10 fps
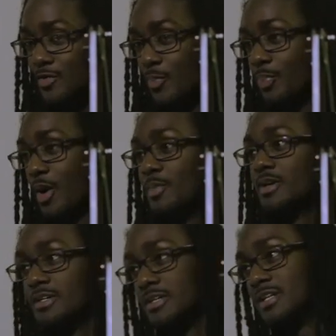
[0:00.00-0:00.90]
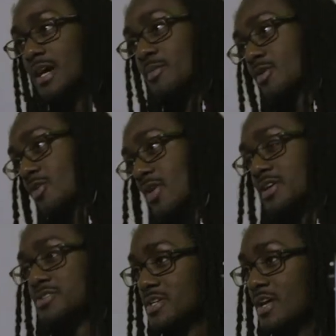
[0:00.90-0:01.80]
Republican,
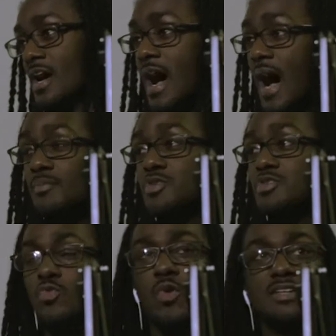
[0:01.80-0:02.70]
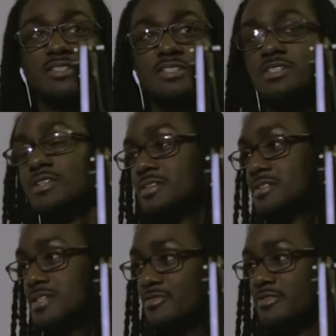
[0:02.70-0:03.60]
Democrat shit. I'm just watching the shit on
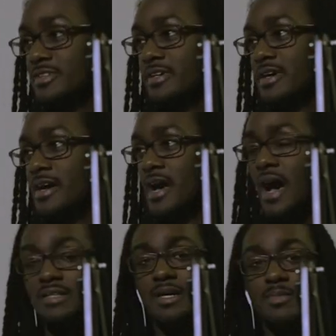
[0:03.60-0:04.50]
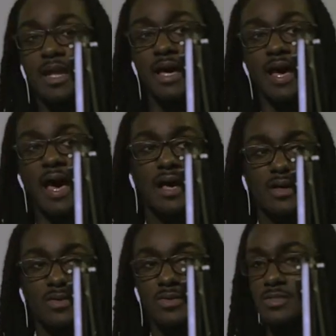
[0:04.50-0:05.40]
TV. And I'm like,
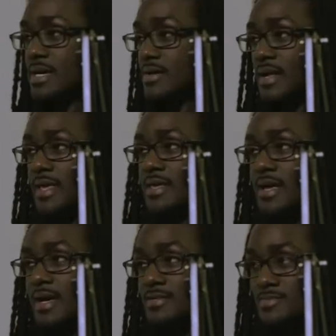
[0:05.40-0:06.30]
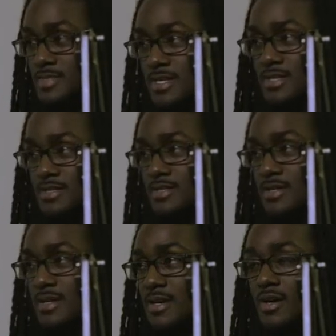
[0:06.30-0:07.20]
Al Gore sounds like he got some sense.
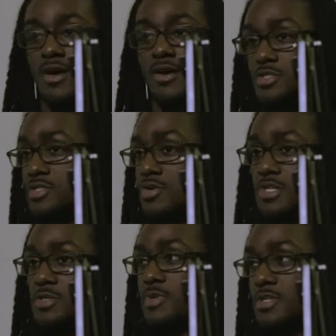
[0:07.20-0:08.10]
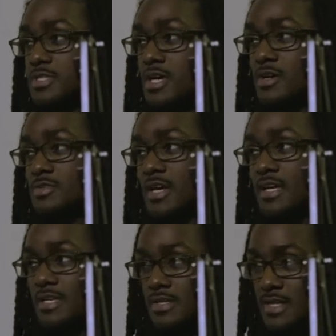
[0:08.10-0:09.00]
Right. George Bush sounds
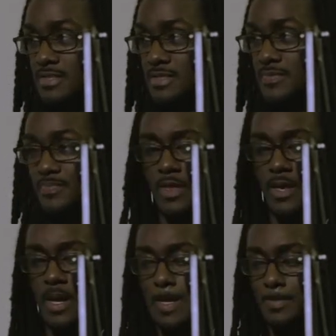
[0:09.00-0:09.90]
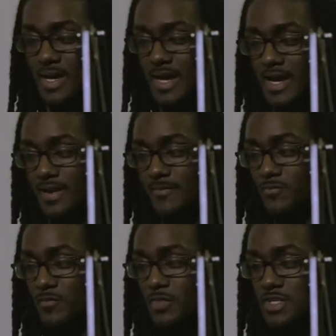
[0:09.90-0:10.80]
like he doesn't. Exactly.
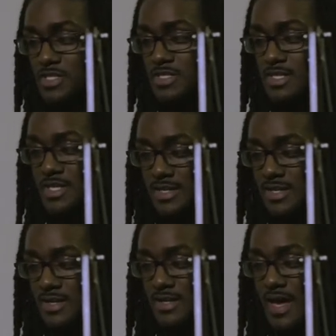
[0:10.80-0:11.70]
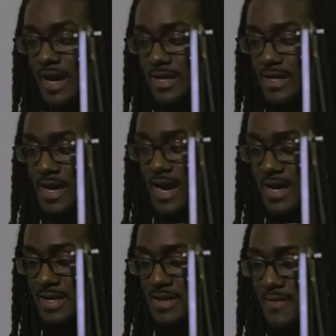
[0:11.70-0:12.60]
And the shit that
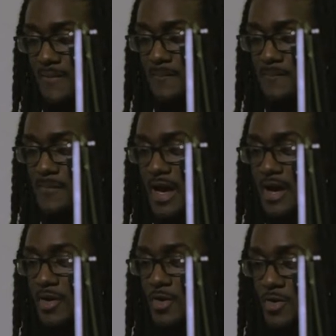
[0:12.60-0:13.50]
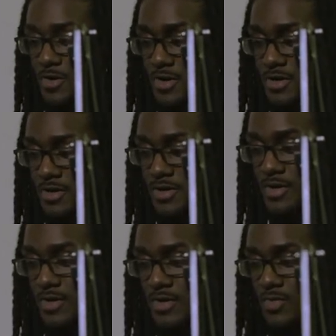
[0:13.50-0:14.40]
got Al Gore
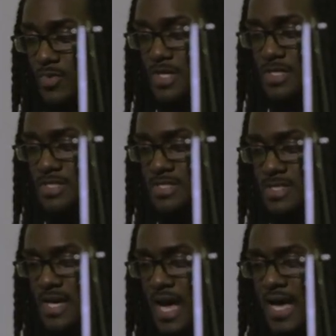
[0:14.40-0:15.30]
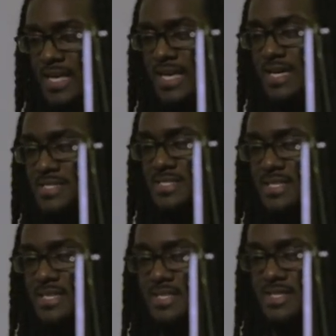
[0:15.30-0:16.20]
was, I guess
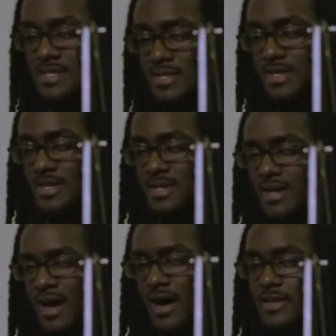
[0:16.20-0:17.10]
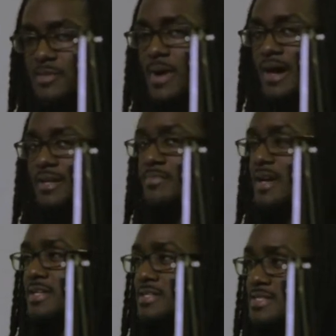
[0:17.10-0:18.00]
he might have
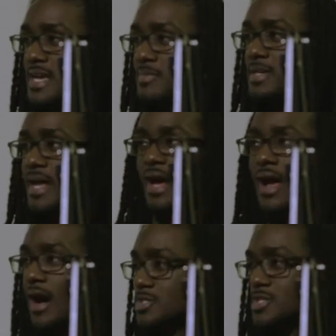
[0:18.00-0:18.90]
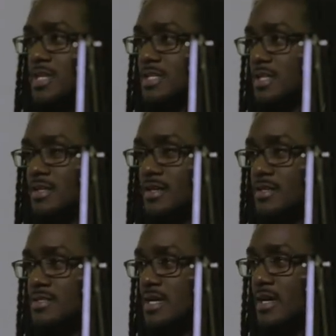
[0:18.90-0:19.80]
made a statement that contradicted
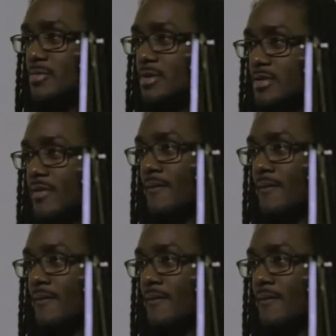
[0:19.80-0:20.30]
another statement.